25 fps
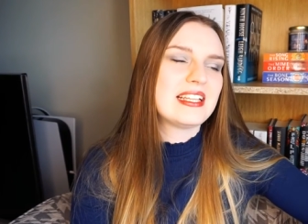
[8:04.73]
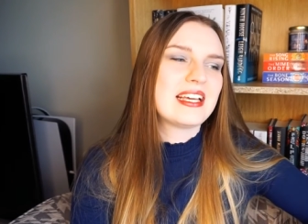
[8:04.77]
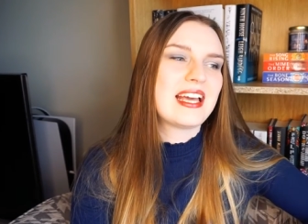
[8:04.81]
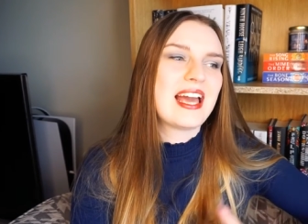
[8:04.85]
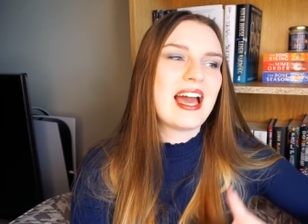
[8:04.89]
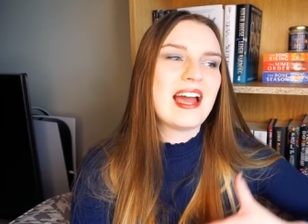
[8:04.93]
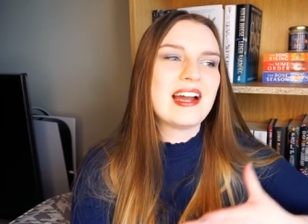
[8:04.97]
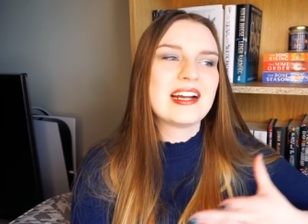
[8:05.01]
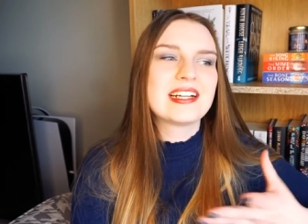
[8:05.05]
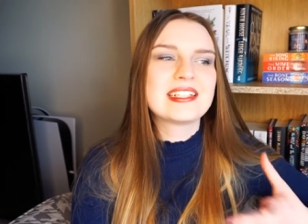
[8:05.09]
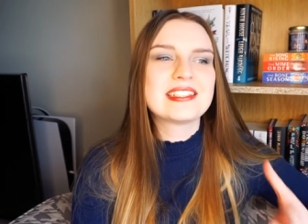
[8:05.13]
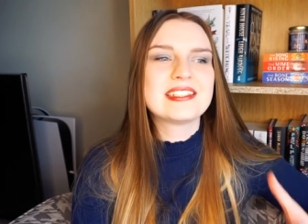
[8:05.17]

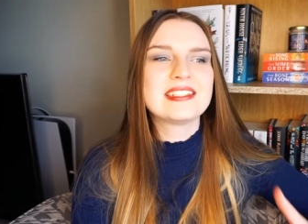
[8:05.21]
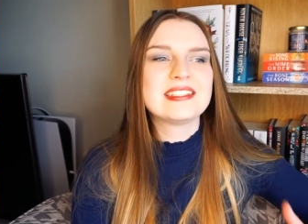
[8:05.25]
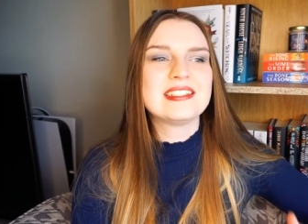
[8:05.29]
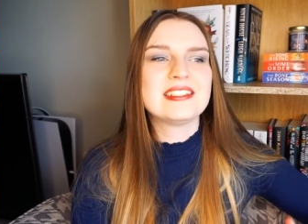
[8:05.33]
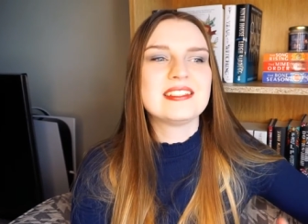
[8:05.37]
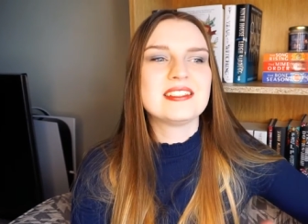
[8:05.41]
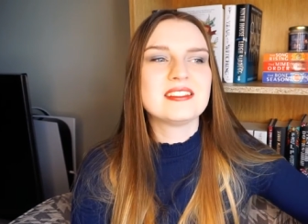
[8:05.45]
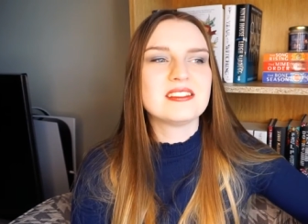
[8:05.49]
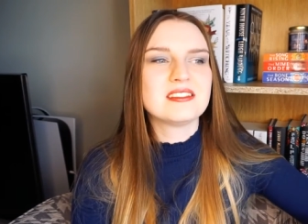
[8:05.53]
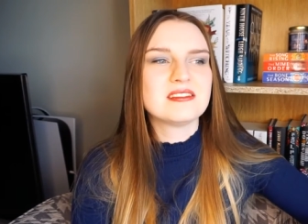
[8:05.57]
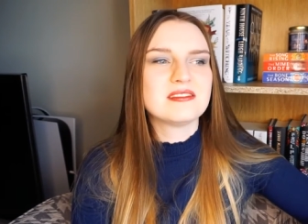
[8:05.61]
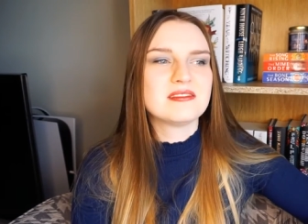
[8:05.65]

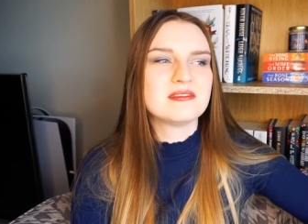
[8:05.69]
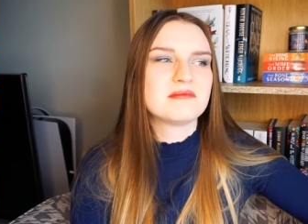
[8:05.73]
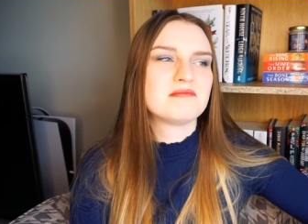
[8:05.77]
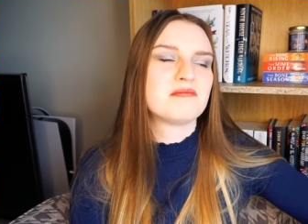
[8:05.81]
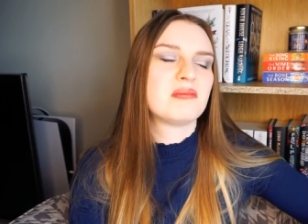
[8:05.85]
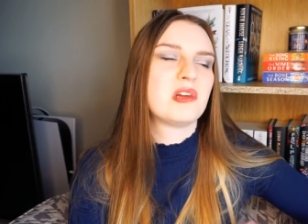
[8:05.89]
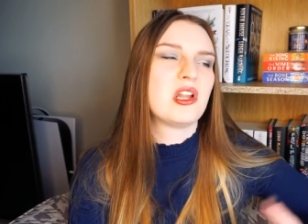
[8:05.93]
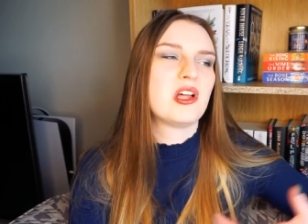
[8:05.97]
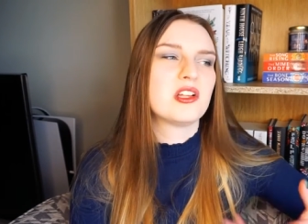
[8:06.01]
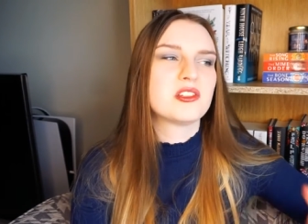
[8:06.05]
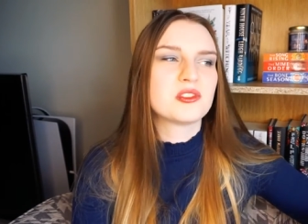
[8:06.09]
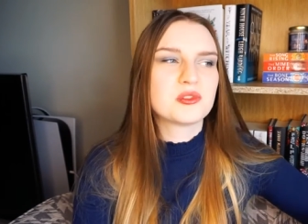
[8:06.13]
character
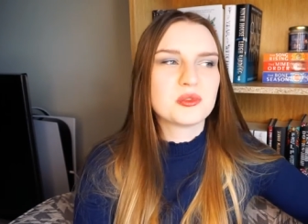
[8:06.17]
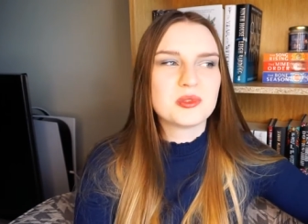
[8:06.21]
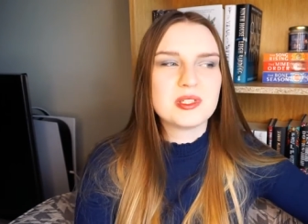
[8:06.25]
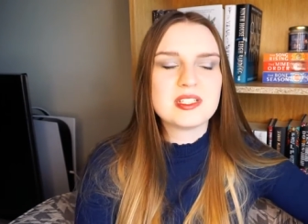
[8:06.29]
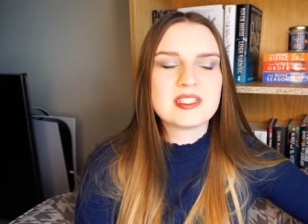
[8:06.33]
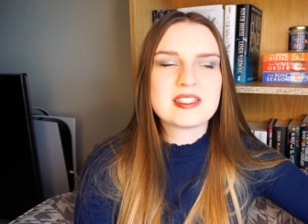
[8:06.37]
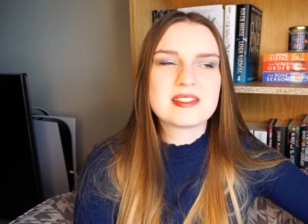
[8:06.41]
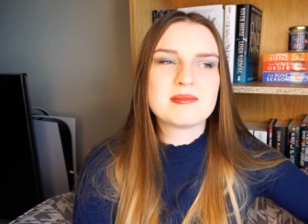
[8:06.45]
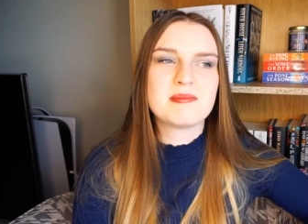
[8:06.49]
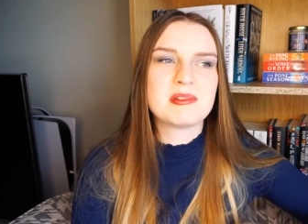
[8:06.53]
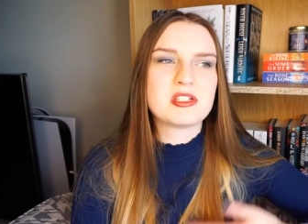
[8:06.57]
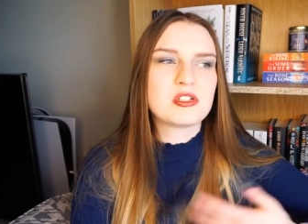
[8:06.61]
plot
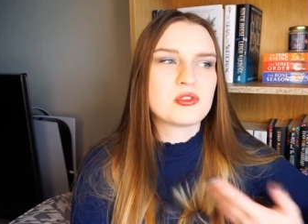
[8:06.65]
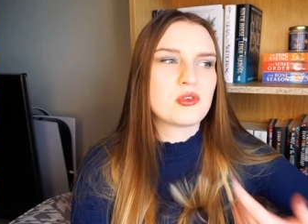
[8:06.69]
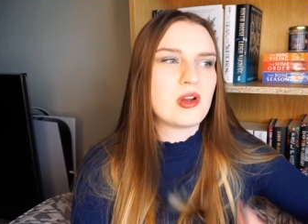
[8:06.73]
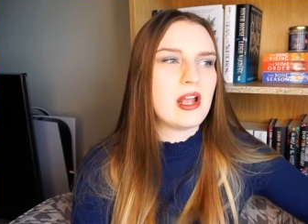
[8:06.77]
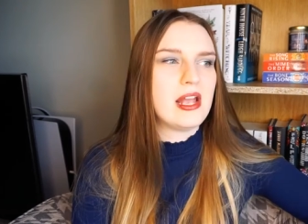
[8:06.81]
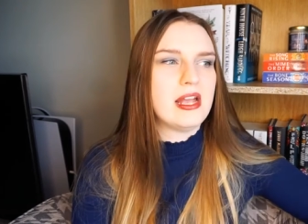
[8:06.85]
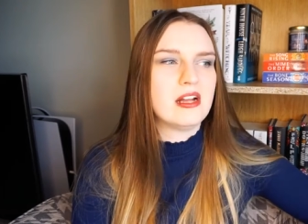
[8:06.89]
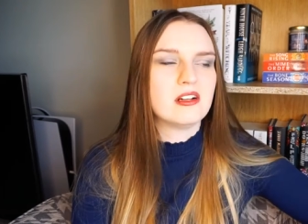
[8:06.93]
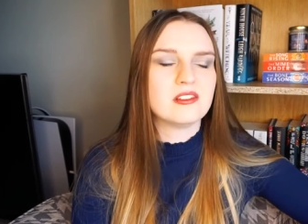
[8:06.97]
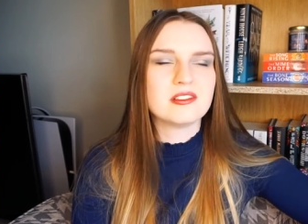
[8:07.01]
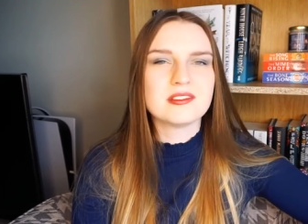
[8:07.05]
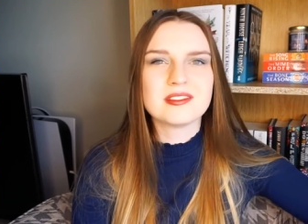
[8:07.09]
twists,
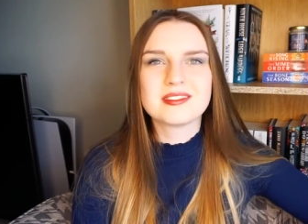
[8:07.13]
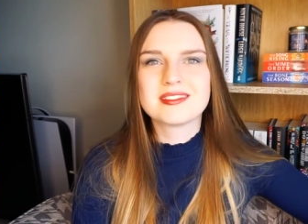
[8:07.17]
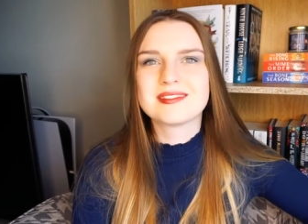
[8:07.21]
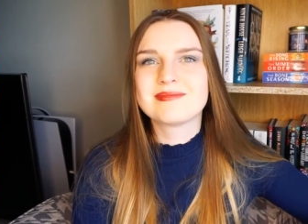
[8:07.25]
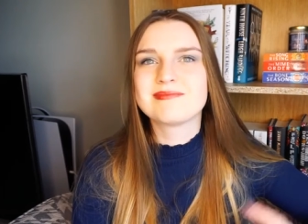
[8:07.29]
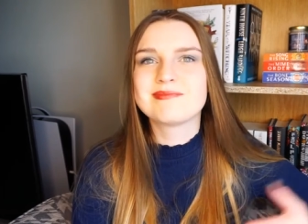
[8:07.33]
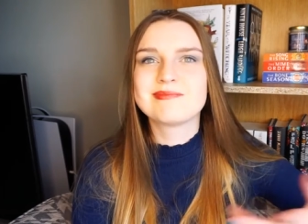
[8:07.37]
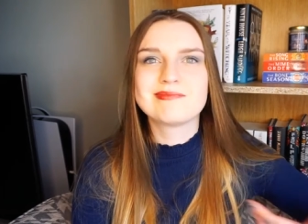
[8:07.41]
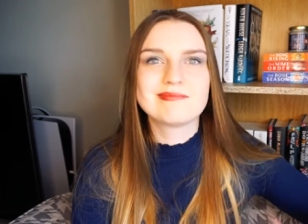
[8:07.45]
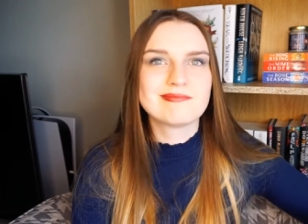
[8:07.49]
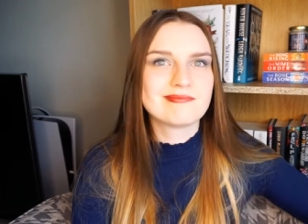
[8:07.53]
betrayals